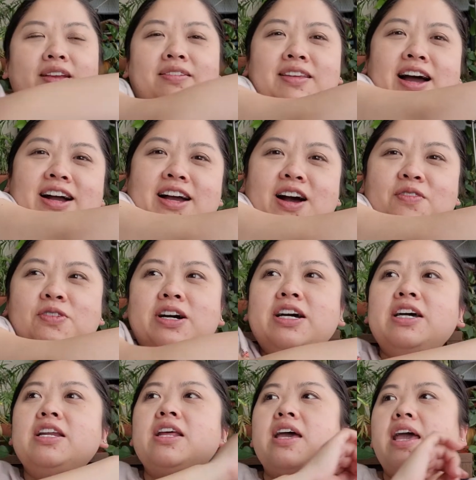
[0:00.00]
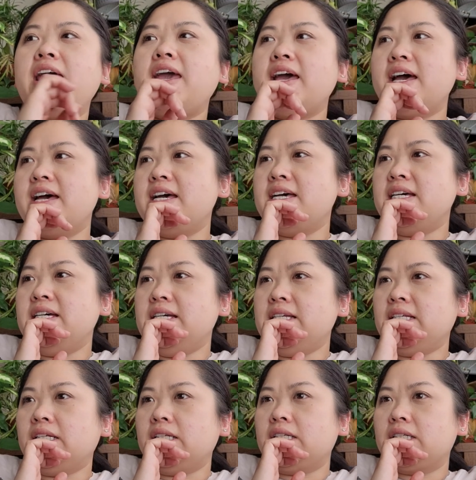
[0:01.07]
knock on wood,
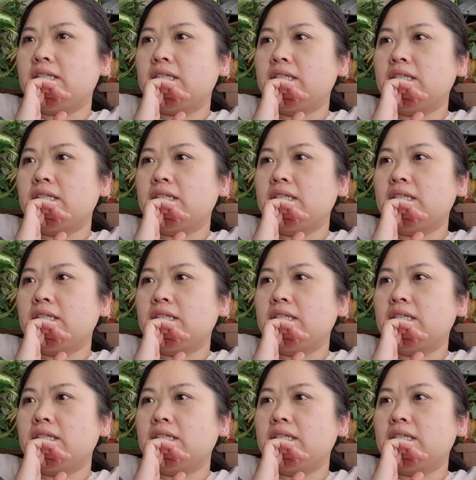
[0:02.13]
and